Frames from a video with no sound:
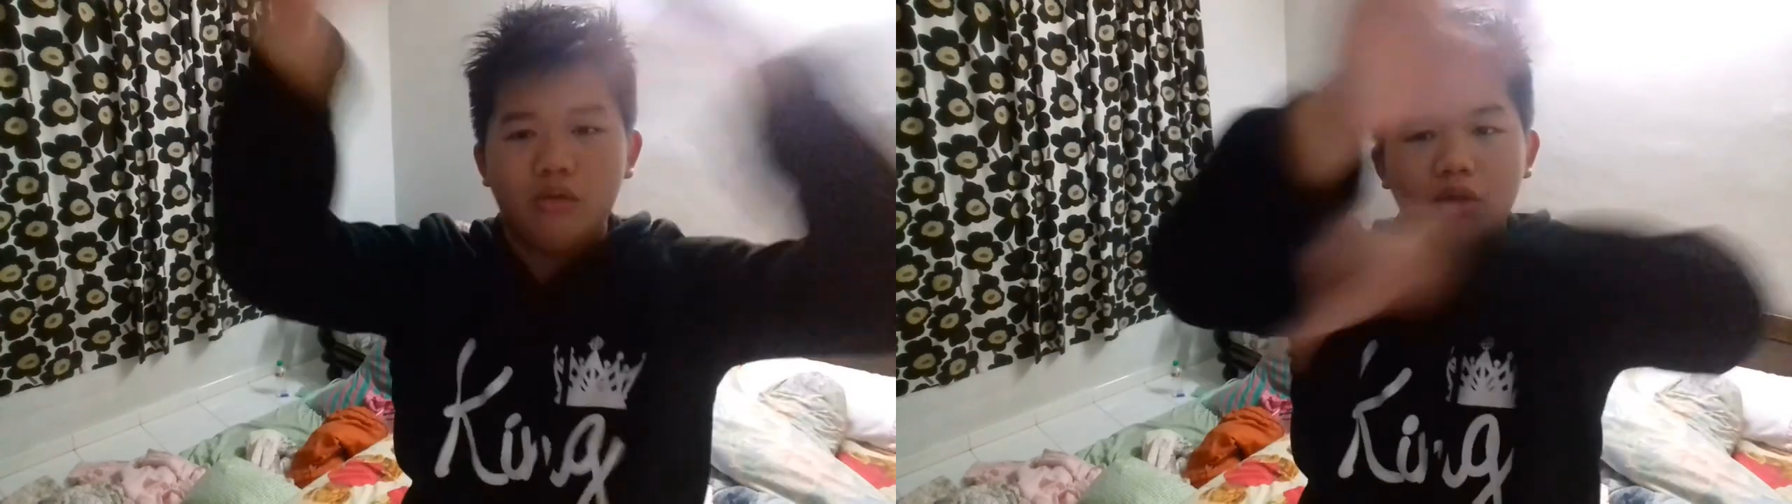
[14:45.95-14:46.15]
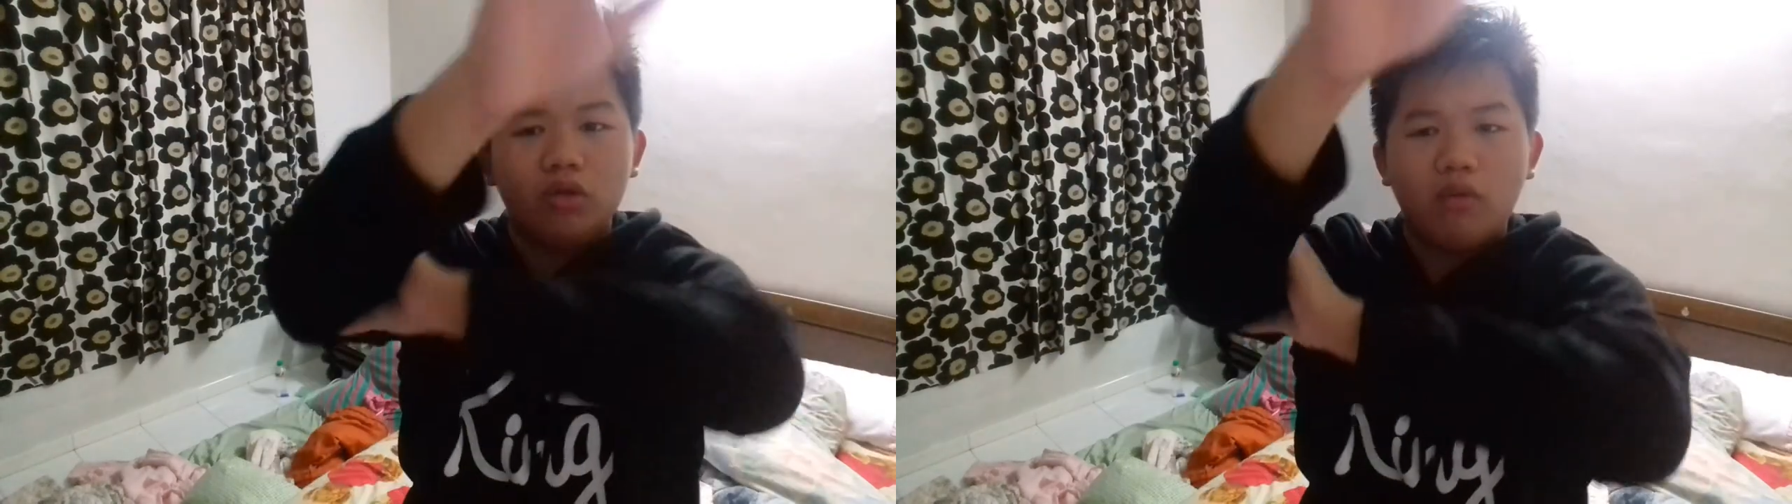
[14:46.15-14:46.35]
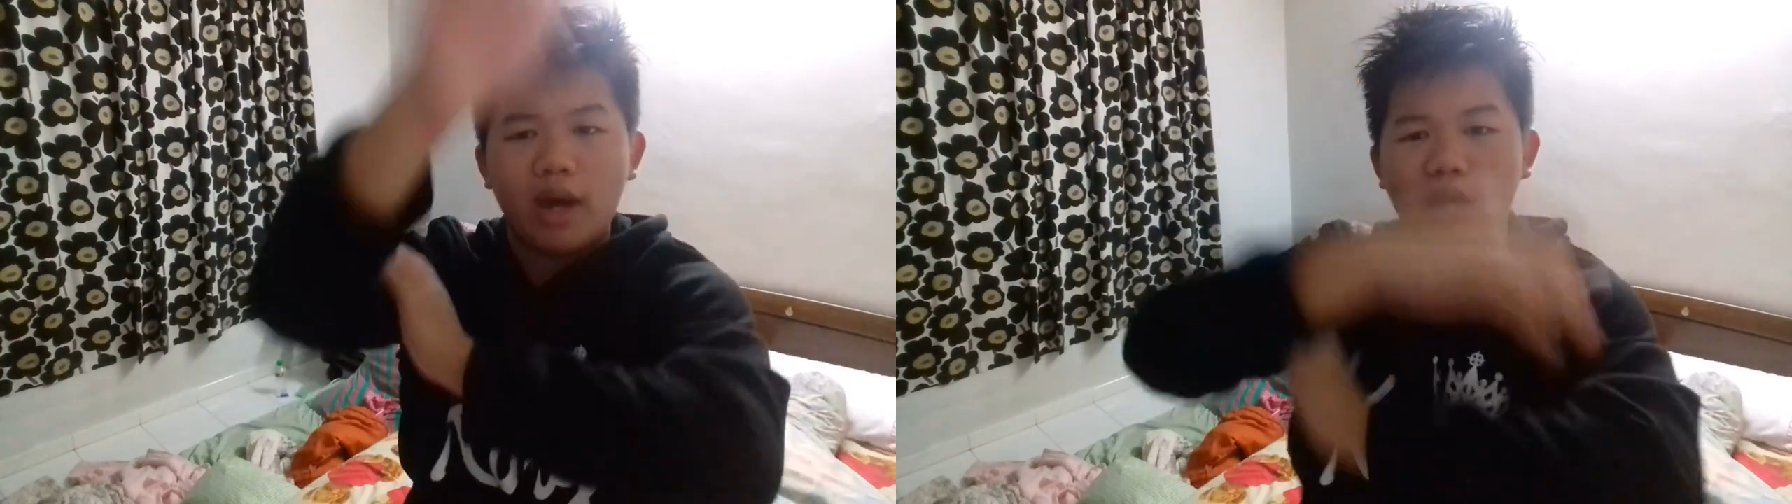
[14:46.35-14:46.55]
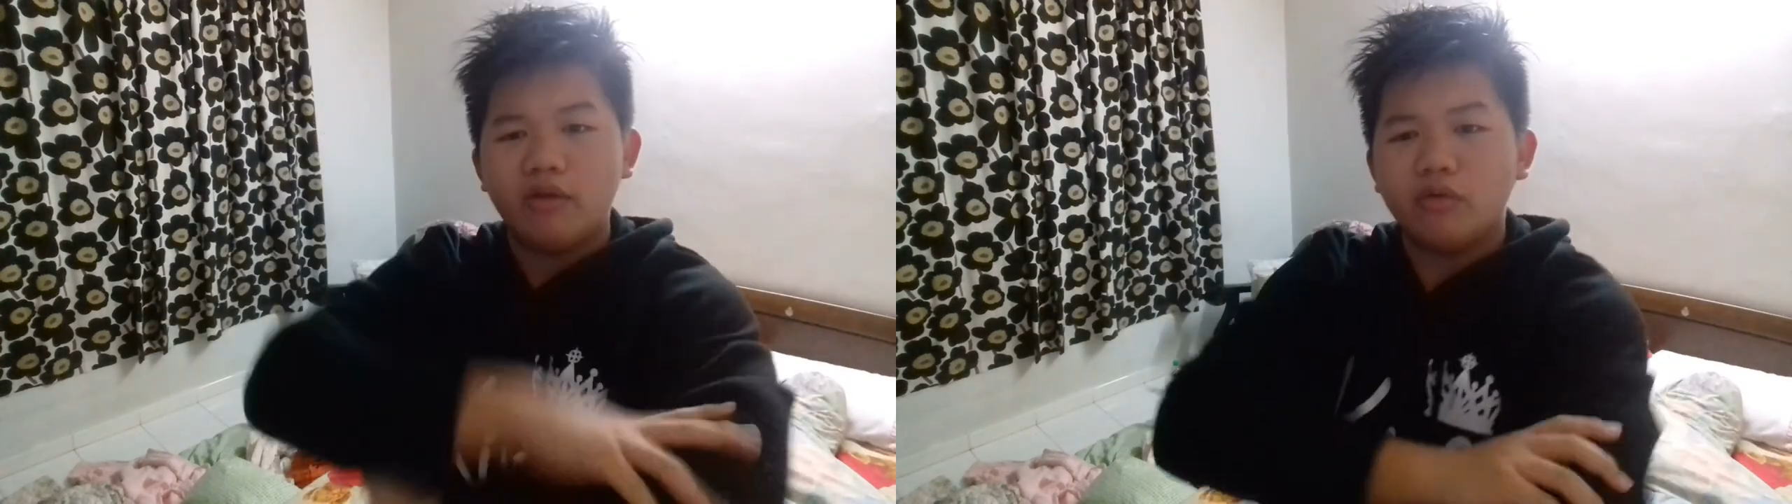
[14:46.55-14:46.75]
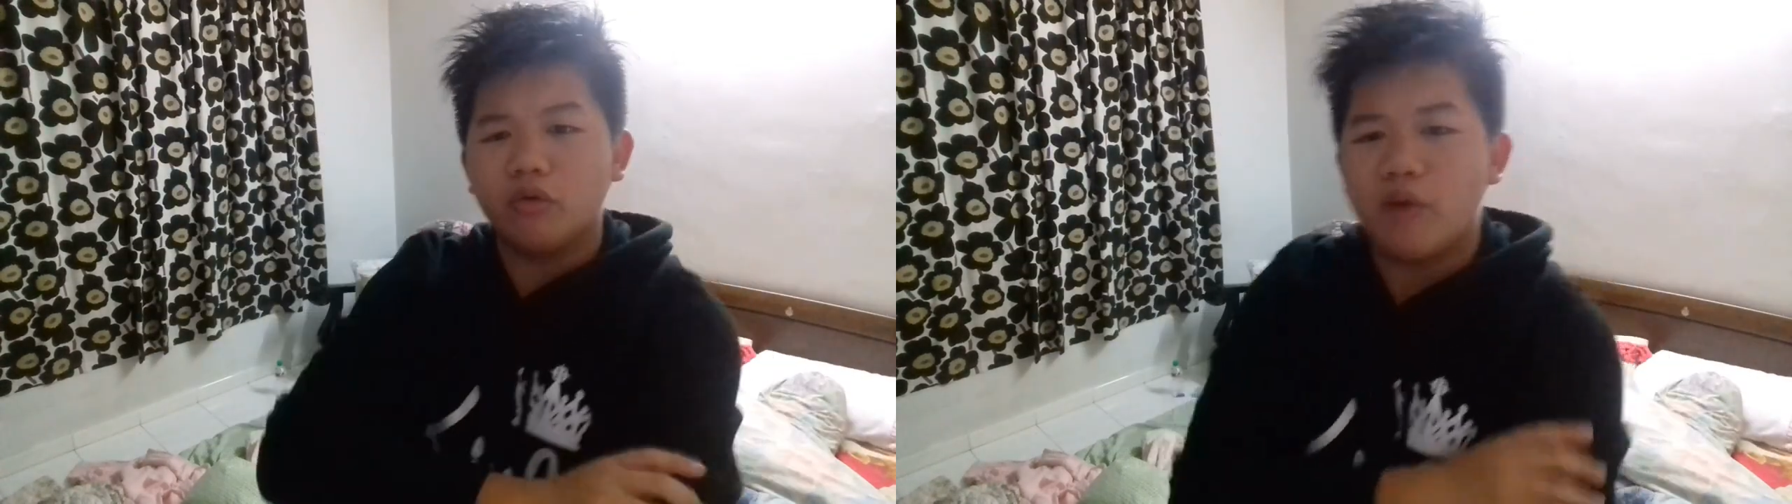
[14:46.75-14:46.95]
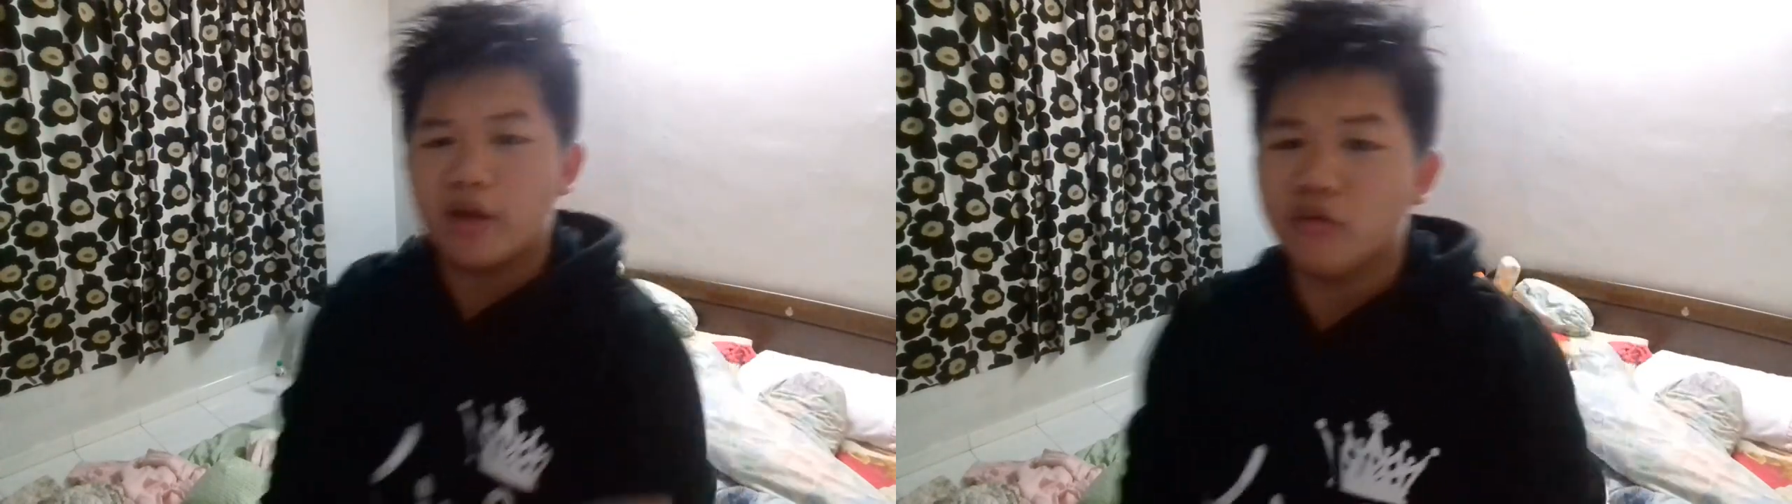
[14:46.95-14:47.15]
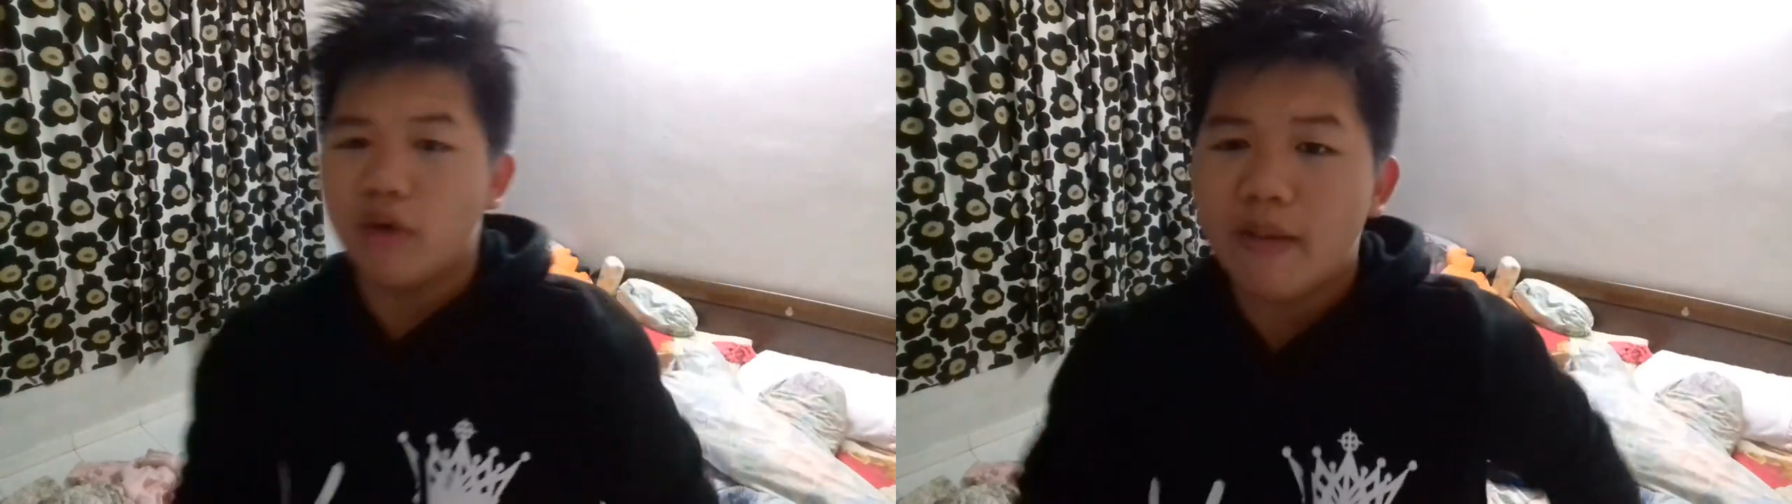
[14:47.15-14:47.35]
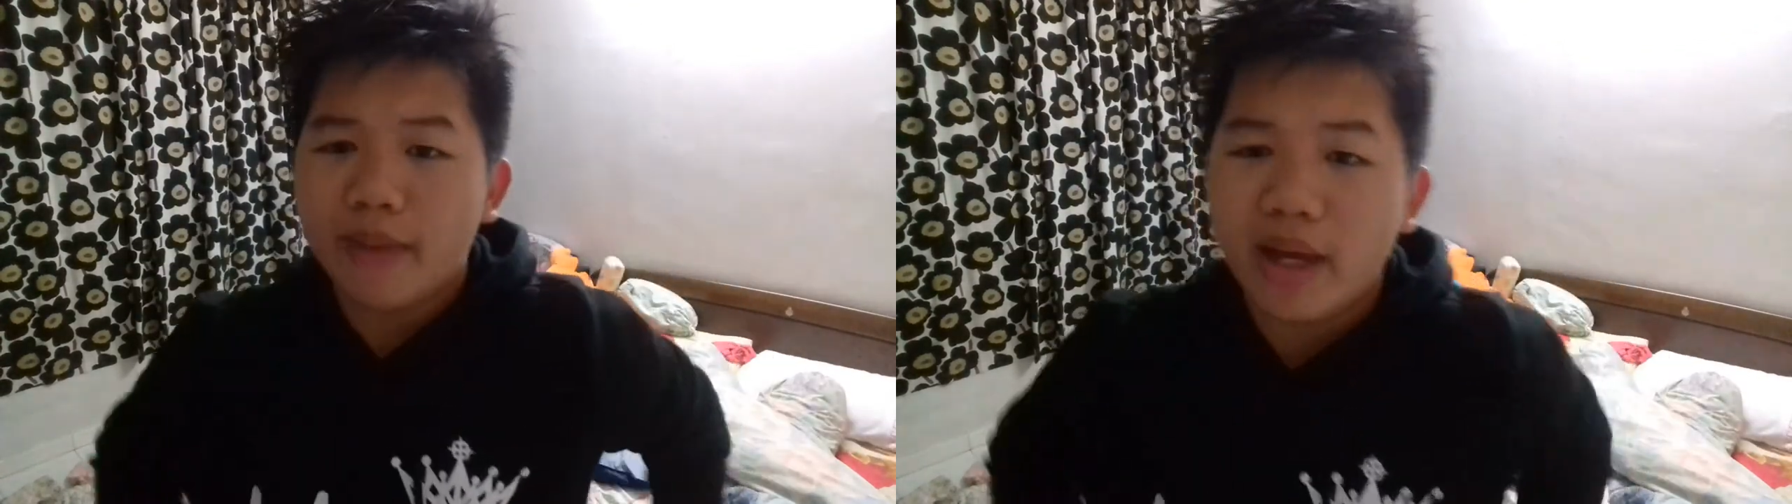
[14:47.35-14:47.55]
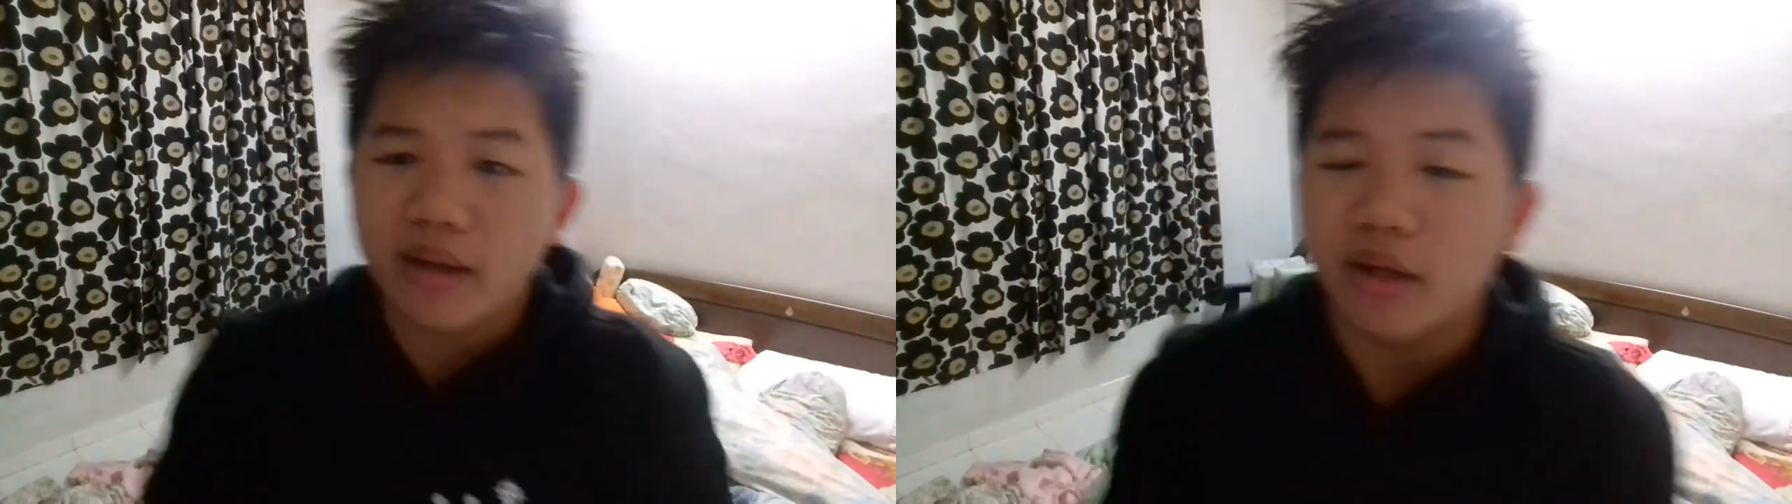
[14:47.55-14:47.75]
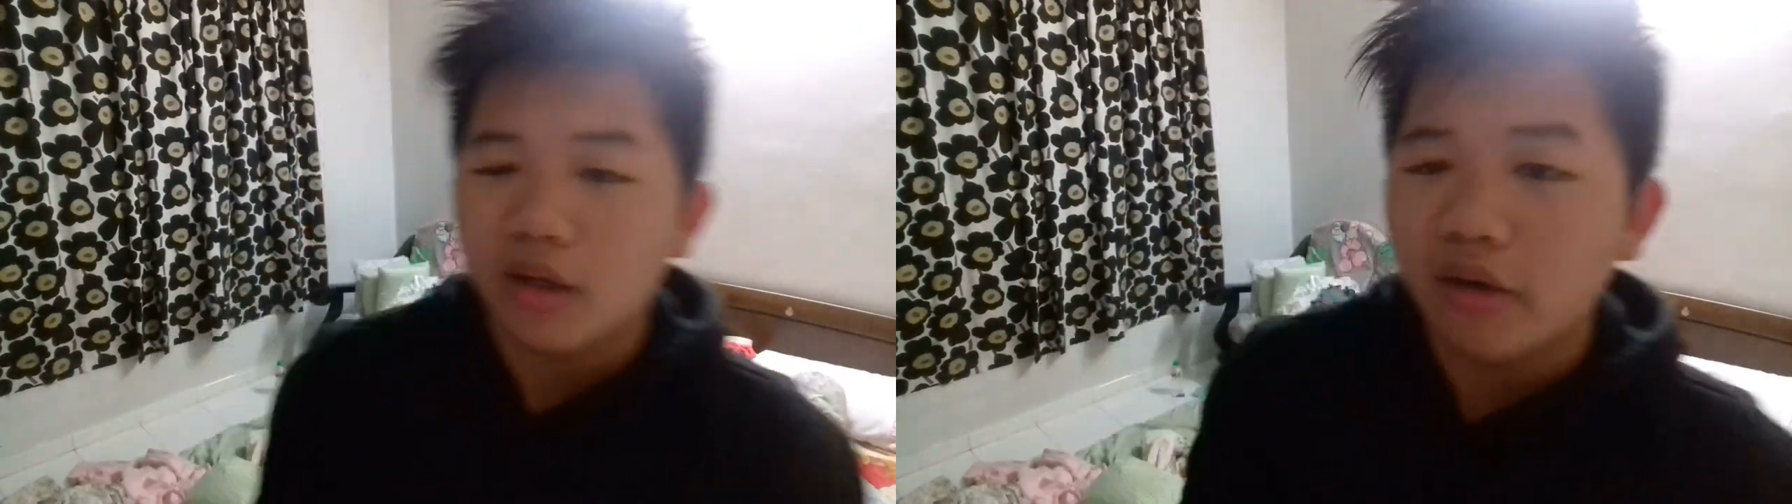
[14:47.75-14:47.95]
Where you at? I don't know where you at, man.